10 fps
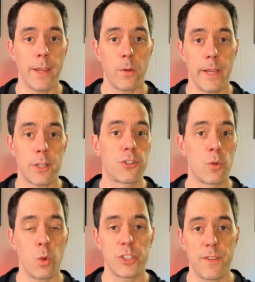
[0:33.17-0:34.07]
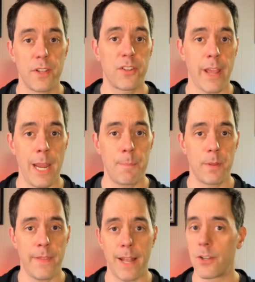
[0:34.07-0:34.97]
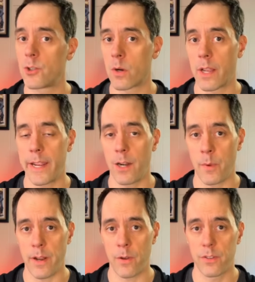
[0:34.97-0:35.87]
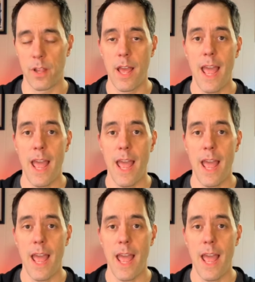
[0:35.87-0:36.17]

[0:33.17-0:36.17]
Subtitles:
you'll hit Control-Shift-Escape. That's a shortcut key in Windows.